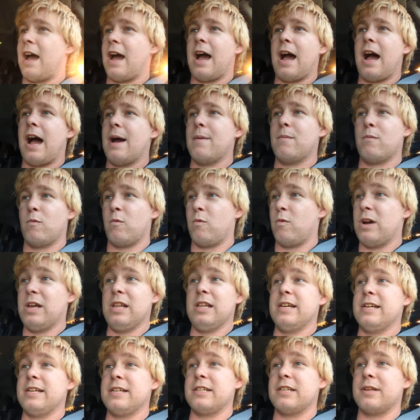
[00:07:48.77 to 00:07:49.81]
I'm
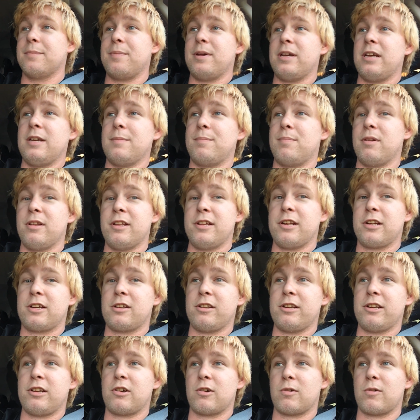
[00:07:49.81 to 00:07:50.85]
willing to be
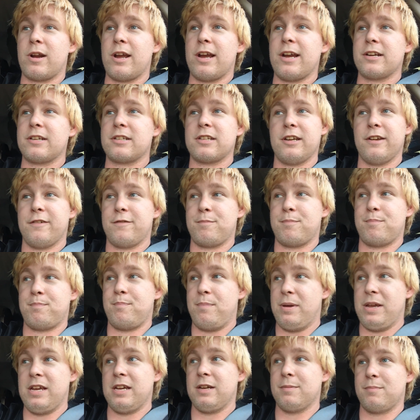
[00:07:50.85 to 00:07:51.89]
politically correct if
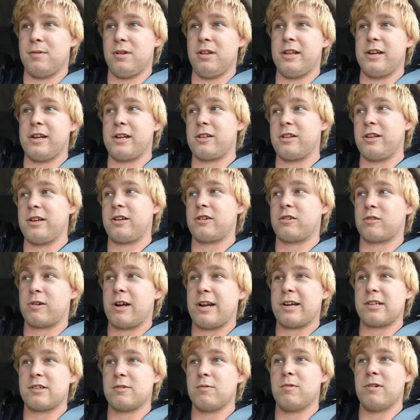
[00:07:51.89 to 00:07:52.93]
being politically
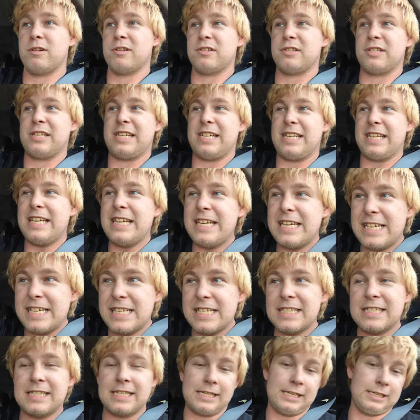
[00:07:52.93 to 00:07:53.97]
correct was
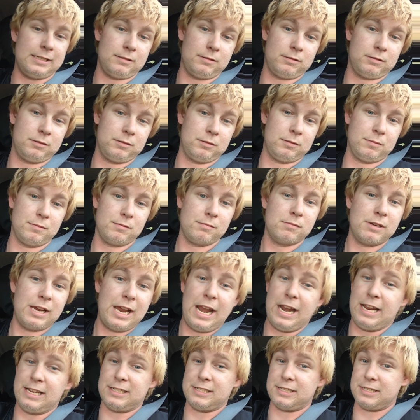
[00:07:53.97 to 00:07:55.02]
easy,
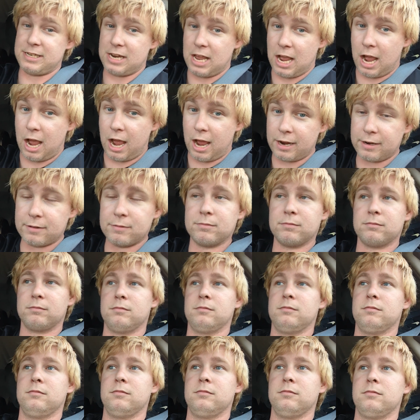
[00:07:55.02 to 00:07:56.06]
and it's not.
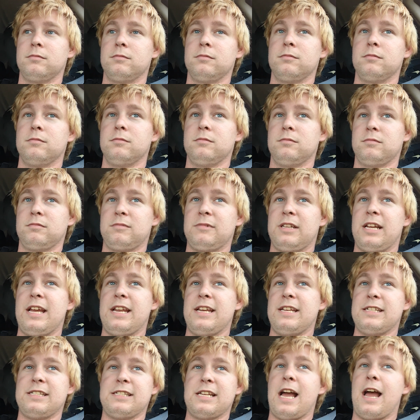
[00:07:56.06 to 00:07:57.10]
And
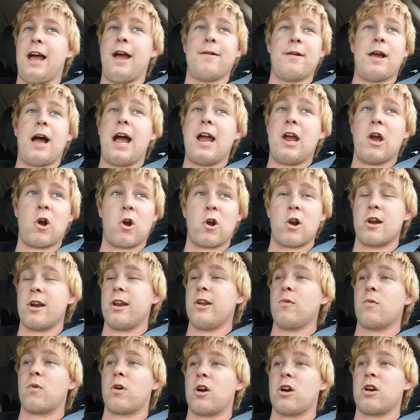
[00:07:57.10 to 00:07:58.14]
it, I, I already
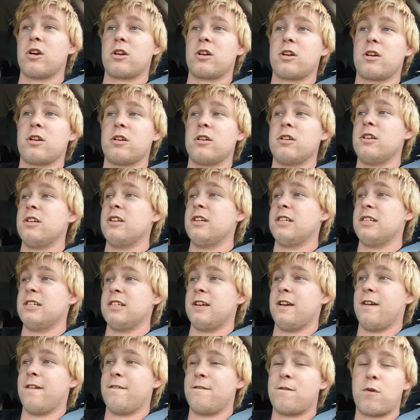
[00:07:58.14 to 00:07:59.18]
work
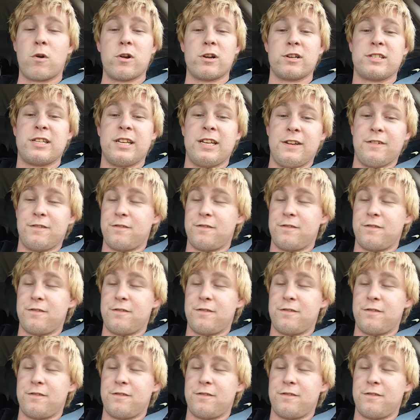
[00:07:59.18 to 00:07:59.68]
14,